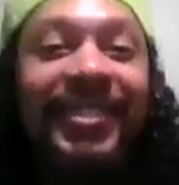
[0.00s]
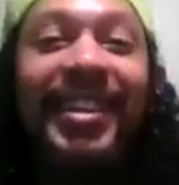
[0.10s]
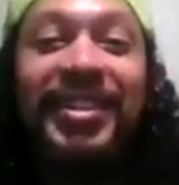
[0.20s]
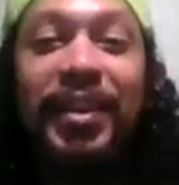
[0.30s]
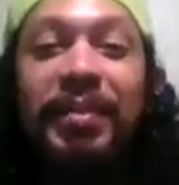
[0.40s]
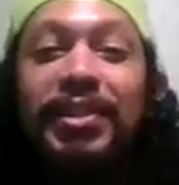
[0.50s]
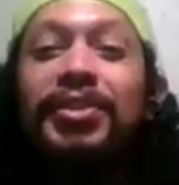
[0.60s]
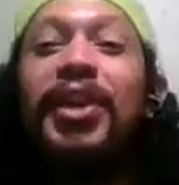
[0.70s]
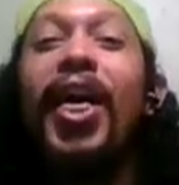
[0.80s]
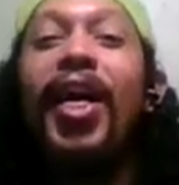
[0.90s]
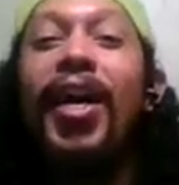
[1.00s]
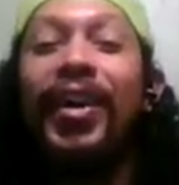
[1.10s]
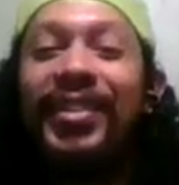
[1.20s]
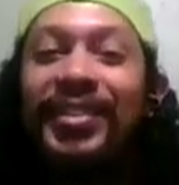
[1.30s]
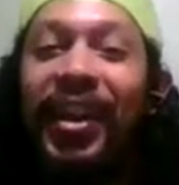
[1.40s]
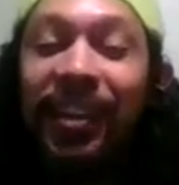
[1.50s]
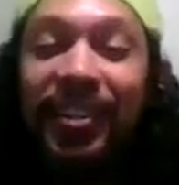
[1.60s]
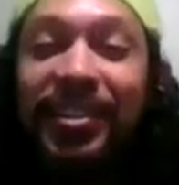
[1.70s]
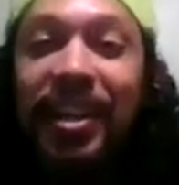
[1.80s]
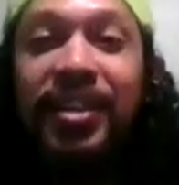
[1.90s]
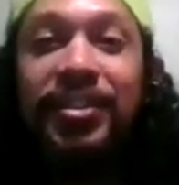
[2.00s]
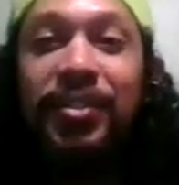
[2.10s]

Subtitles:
It's gonna be sick. Shout out to Jan